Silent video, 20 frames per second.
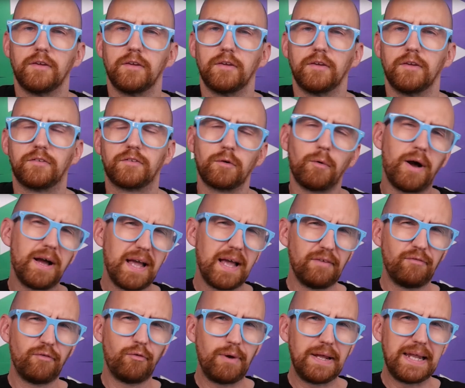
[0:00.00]
So I have
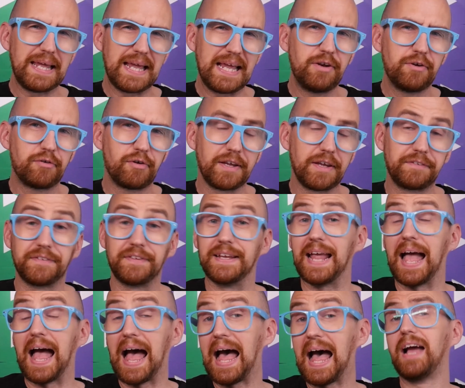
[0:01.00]
a really
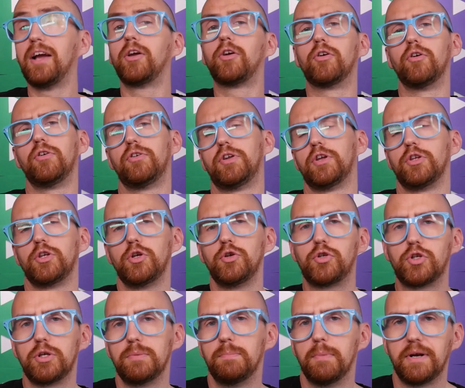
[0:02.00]
interesting and good
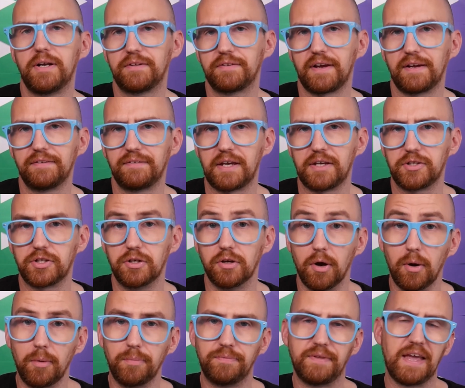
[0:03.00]
YouTube monetization
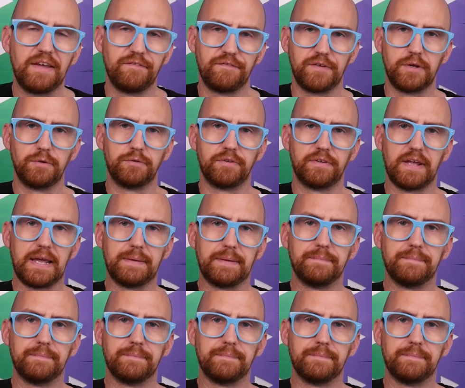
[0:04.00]
update for you today